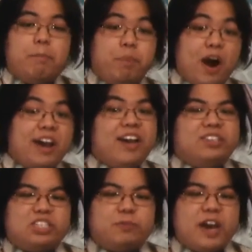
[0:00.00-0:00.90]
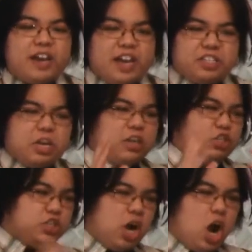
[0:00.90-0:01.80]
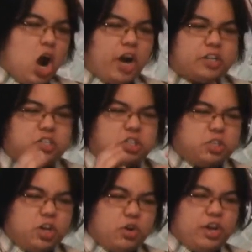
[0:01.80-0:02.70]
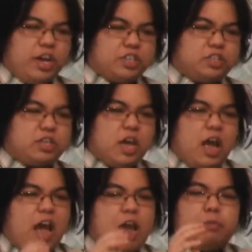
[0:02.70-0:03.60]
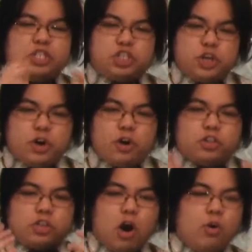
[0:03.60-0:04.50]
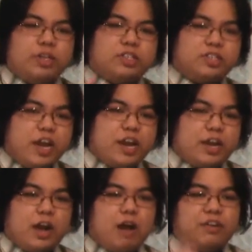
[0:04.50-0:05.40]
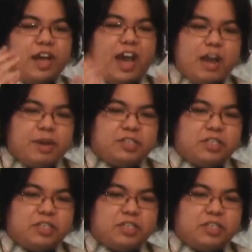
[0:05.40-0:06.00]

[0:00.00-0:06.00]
but despite its dark, serious, and mature tone and setting of an anime